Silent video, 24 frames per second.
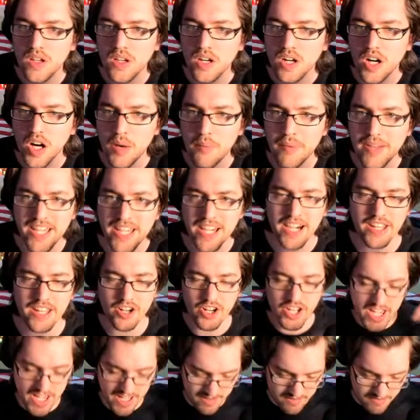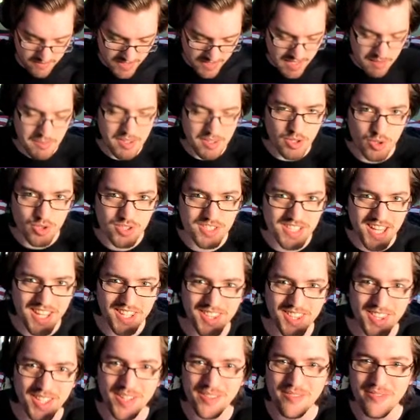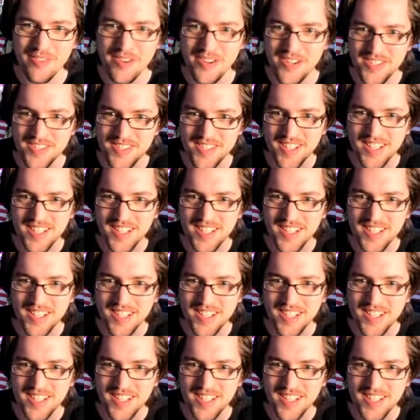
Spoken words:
Oh my god, okay, let me do something first.